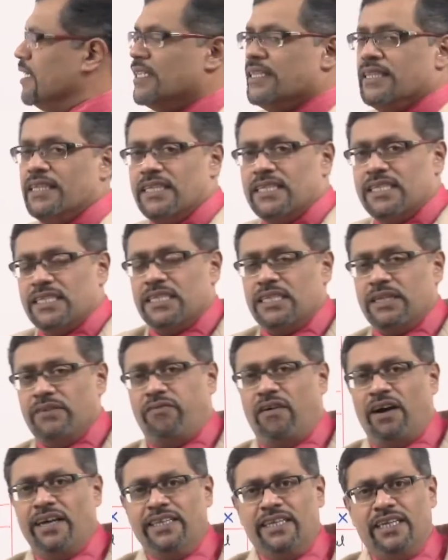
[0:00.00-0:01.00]
this is the
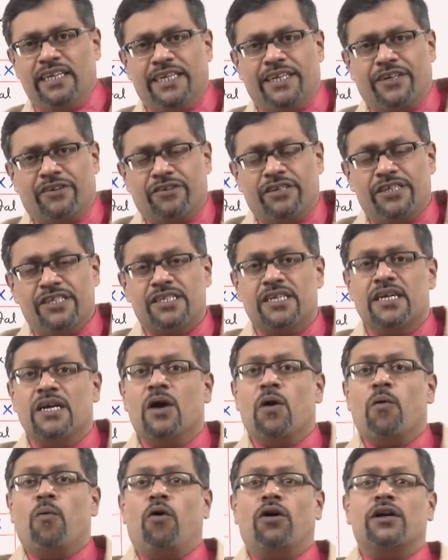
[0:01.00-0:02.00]
final interest,
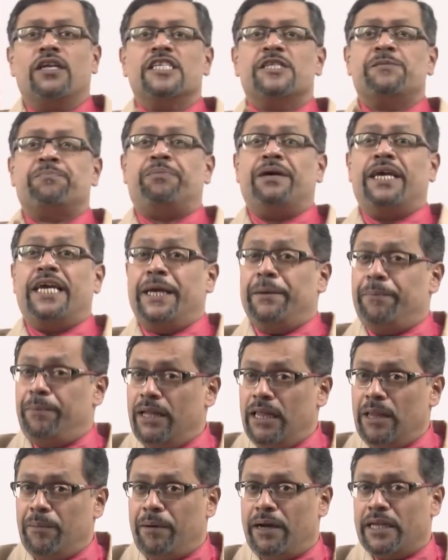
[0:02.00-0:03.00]
what is
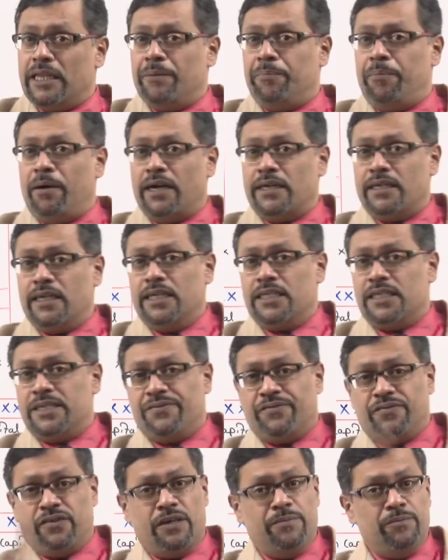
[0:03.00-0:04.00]
payable by the
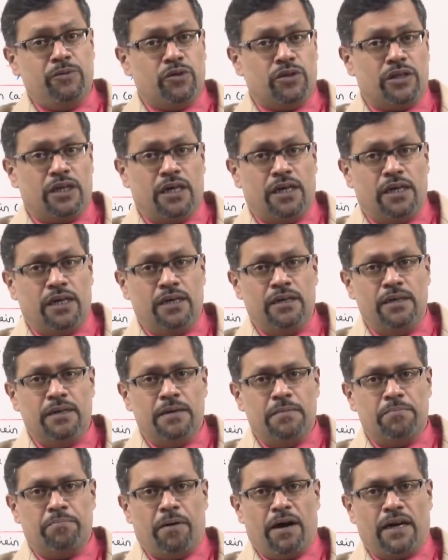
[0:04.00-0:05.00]
partnership firm to the
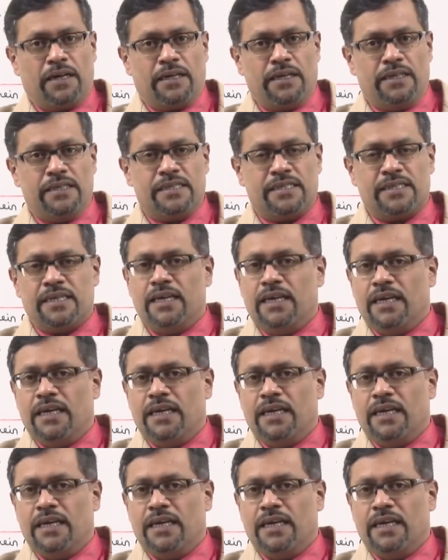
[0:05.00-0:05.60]
partners.